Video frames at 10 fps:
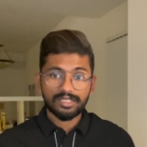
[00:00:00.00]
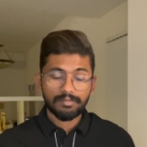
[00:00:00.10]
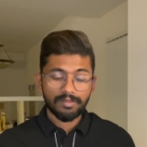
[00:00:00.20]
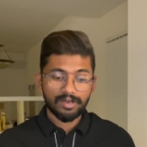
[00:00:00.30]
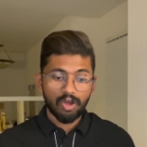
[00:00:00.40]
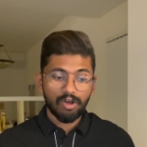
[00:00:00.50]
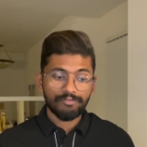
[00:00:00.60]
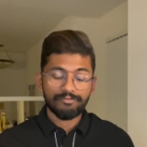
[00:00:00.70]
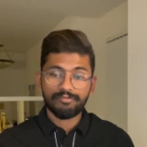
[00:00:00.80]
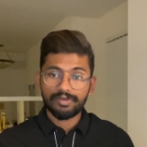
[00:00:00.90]
number of
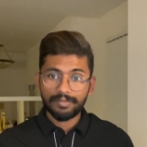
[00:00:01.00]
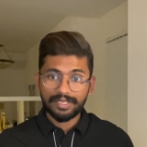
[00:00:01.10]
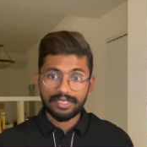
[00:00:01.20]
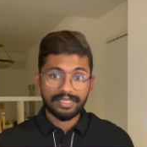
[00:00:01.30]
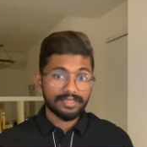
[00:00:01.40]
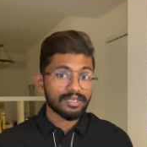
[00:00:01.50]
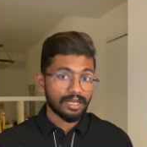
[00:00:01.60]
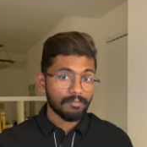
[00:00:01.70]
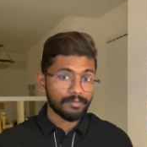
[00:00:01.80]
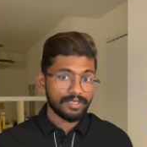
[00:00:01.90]
women in the
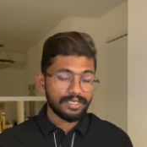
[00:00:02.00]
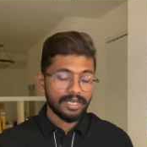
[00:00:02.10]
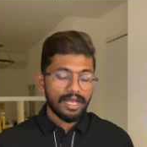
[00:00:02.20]
company